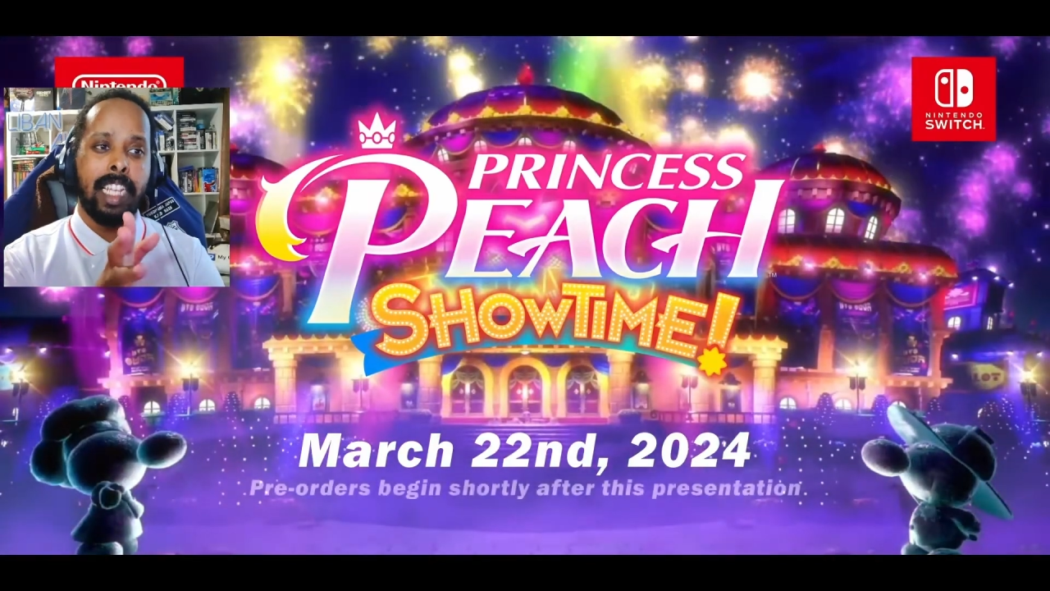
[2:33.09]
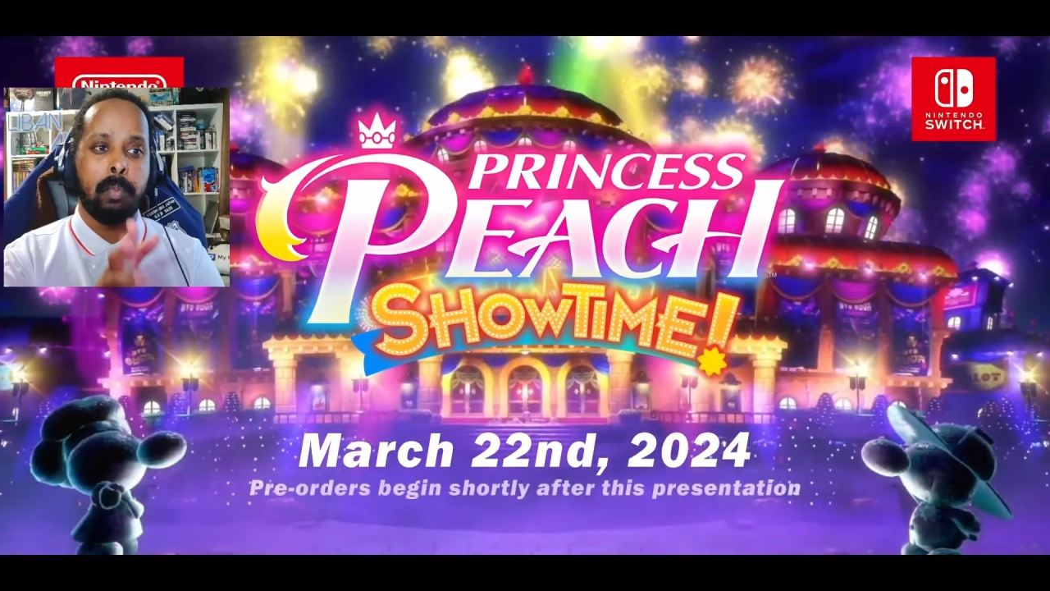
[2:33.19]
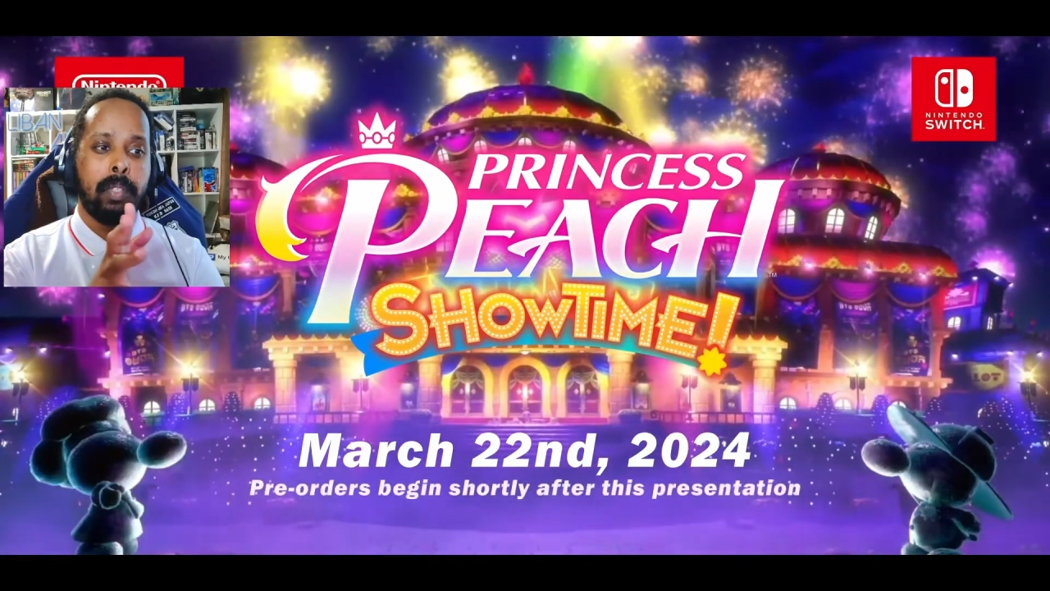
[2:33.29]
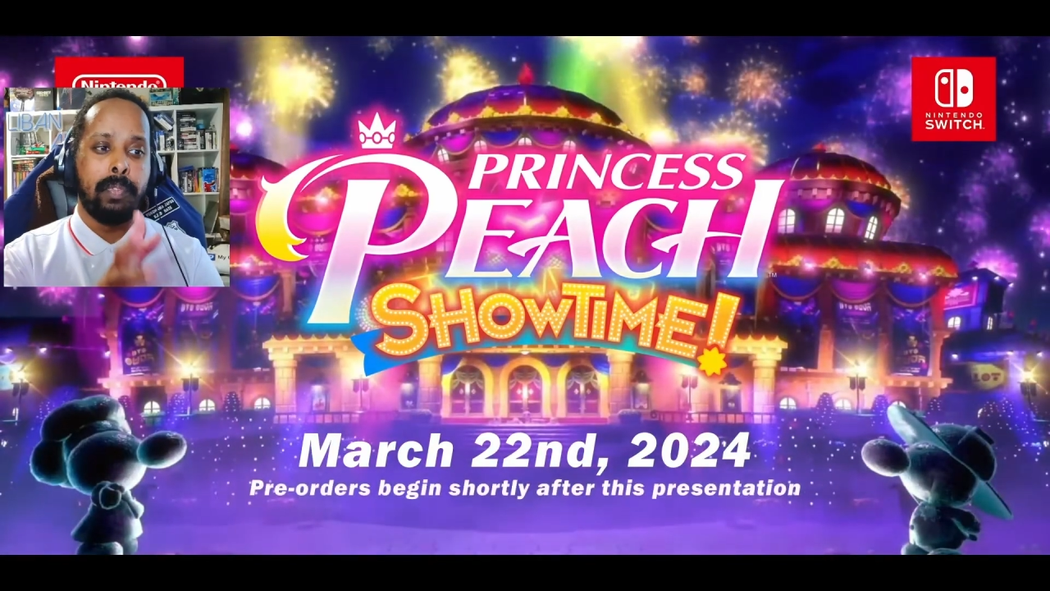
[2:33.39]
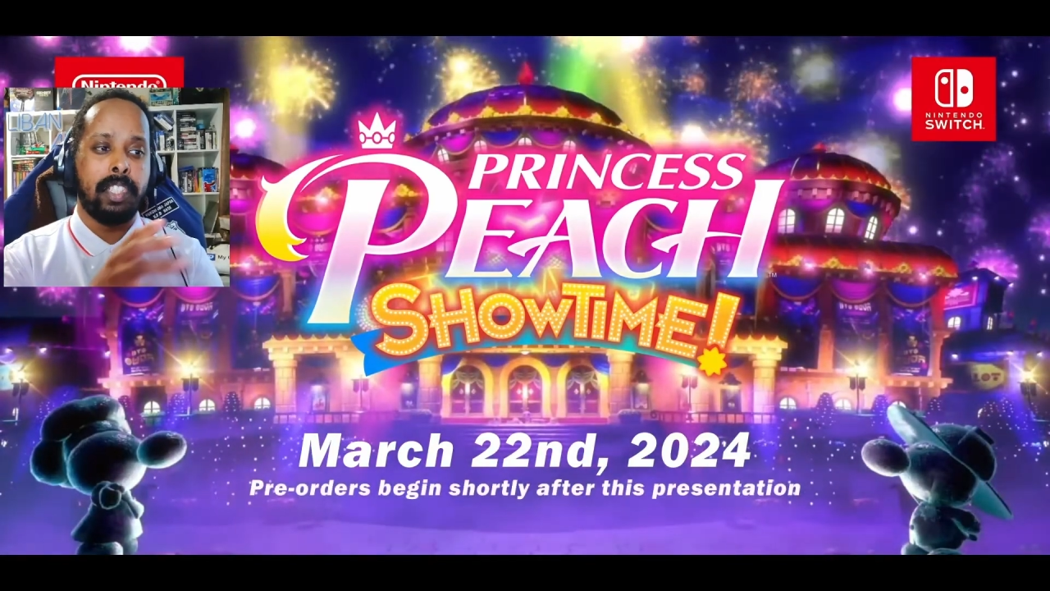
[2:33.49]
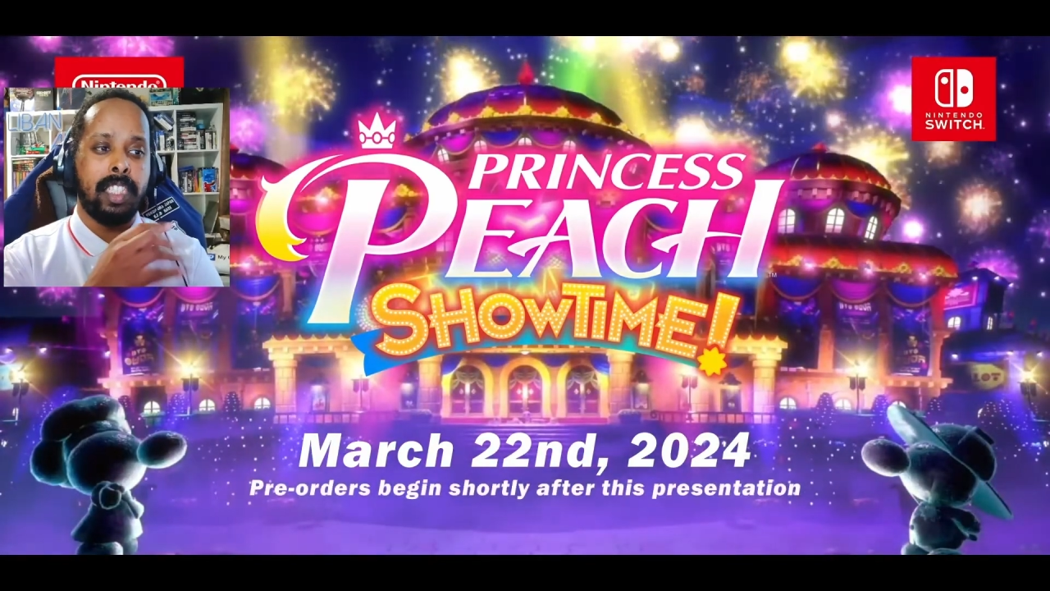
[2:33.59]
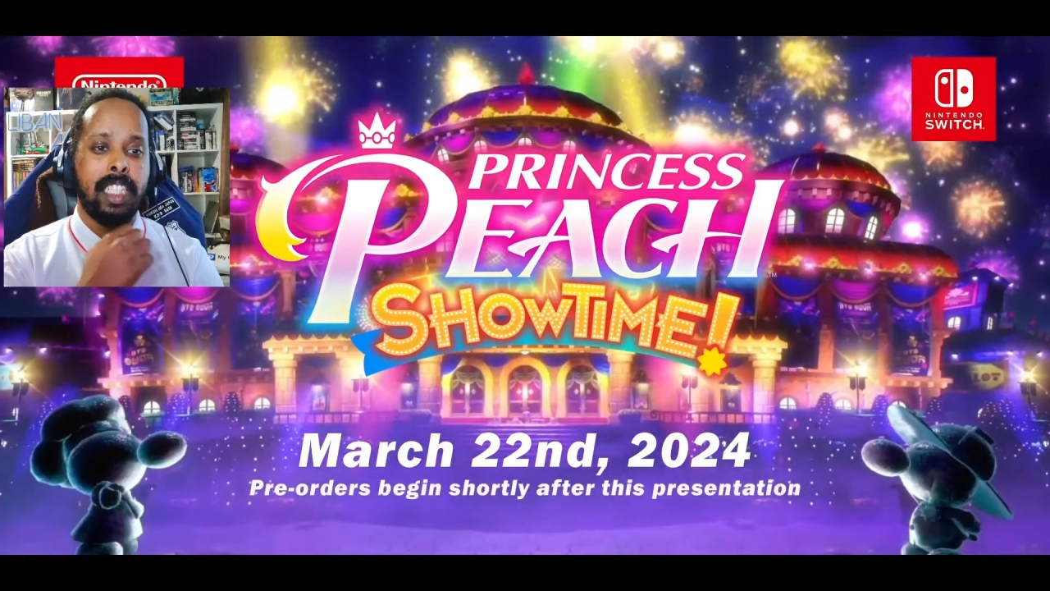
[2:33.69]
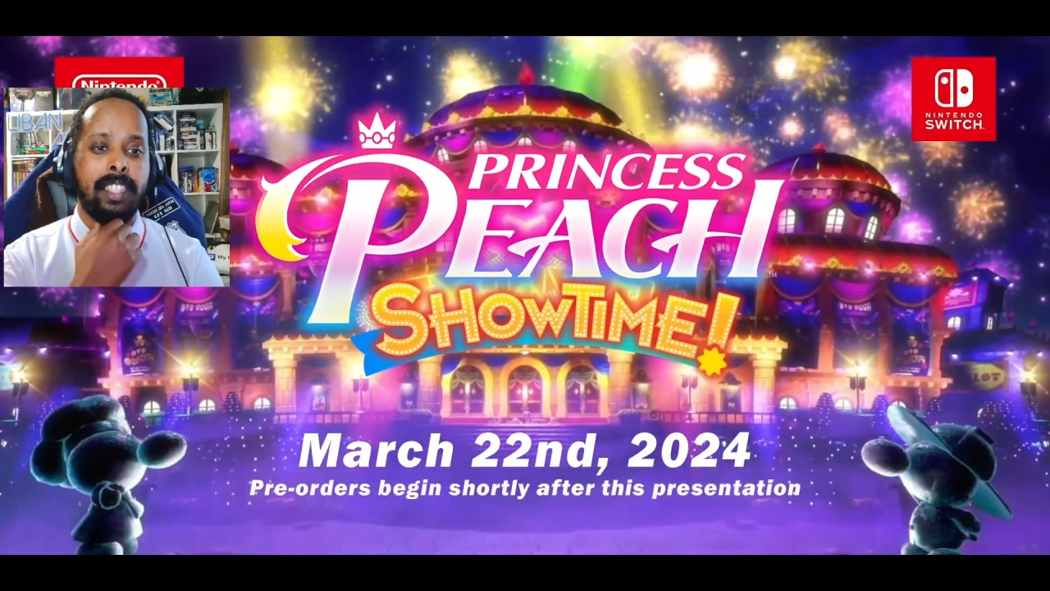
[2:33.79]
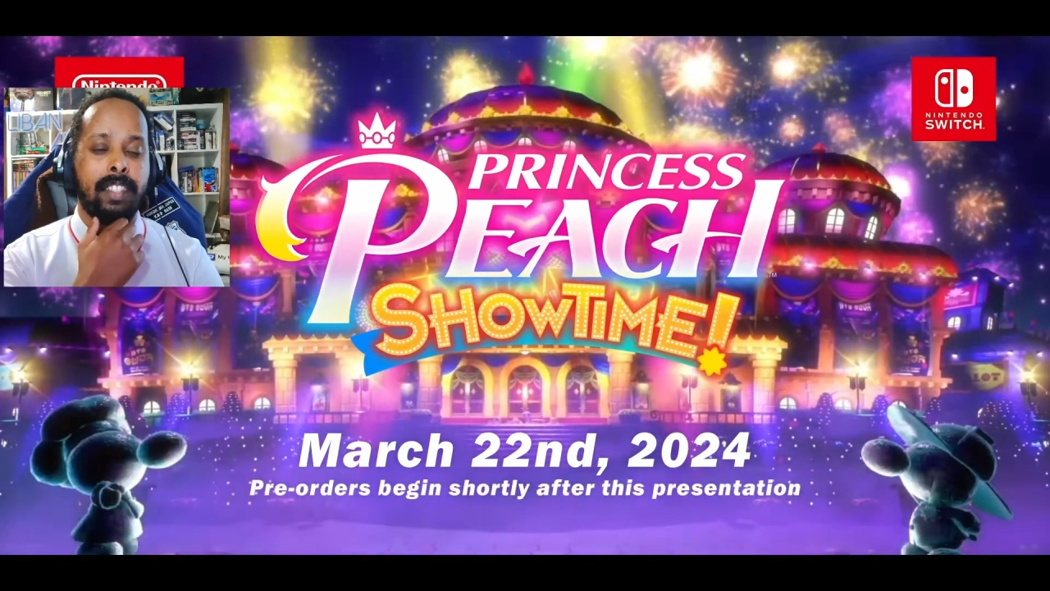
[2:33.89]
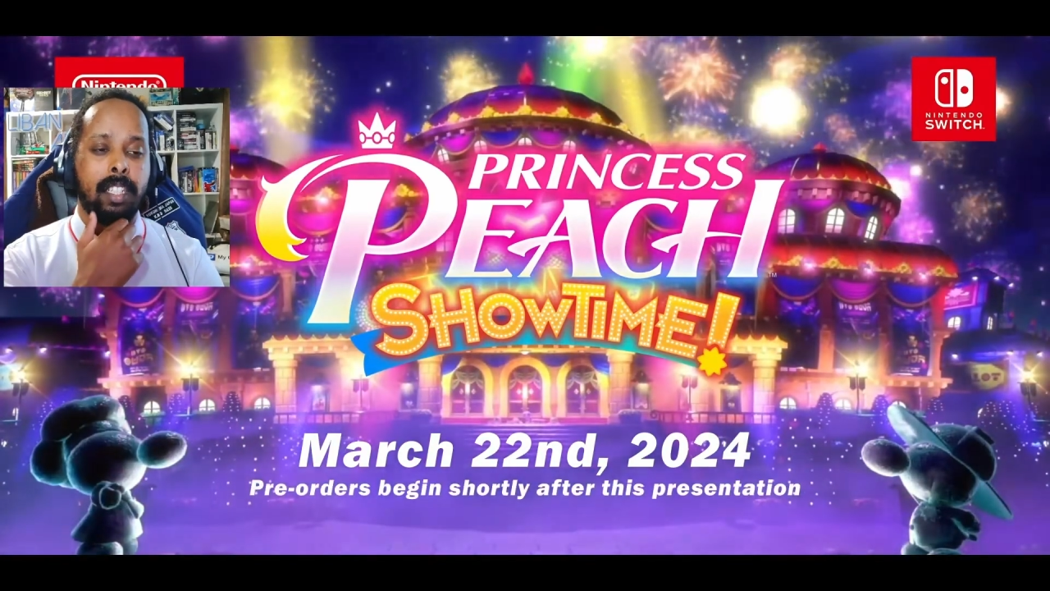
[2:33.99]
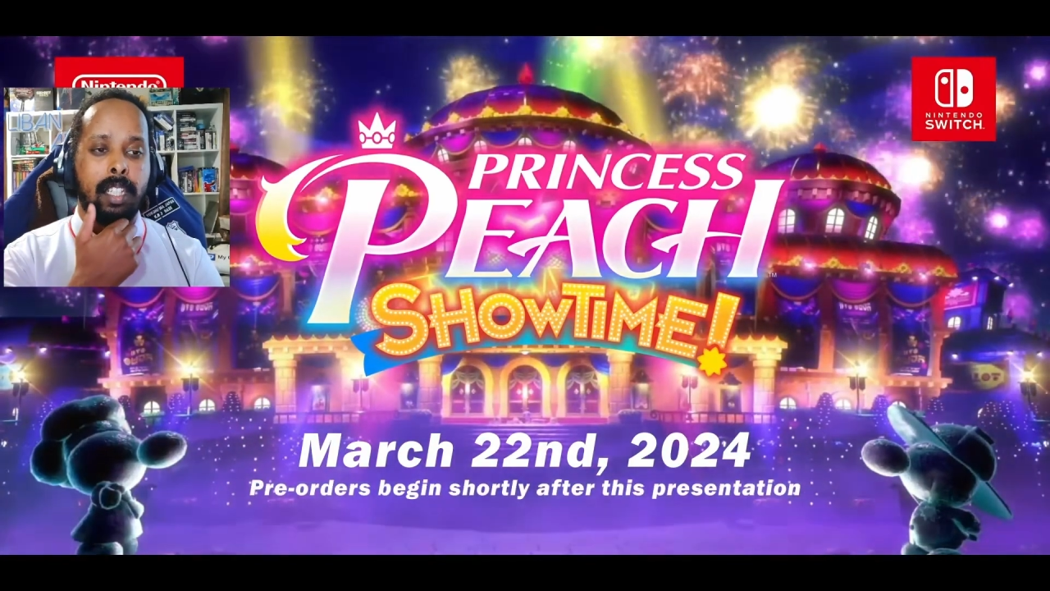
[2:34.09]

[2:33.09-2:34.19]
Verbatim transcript: date we've received